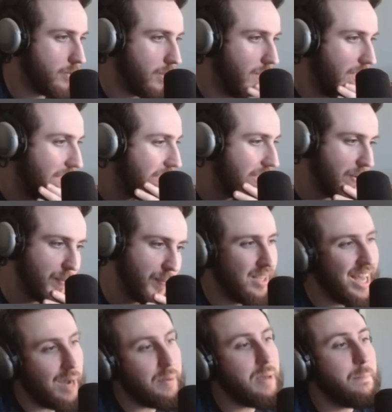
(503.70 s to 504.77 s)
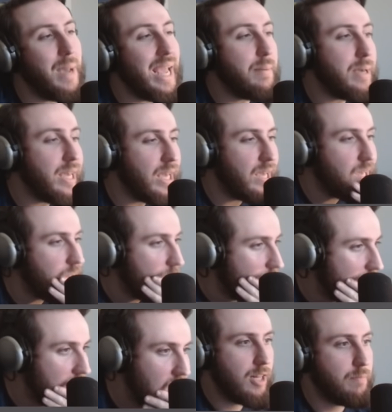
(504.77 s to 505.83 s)
Like, I mean, maybe
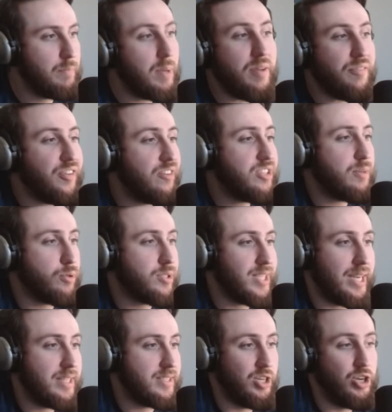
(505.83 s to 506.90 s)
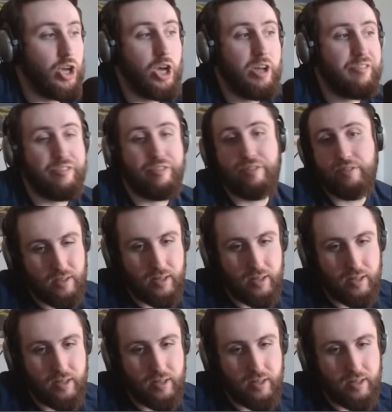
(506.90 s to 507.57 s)
50% is enough.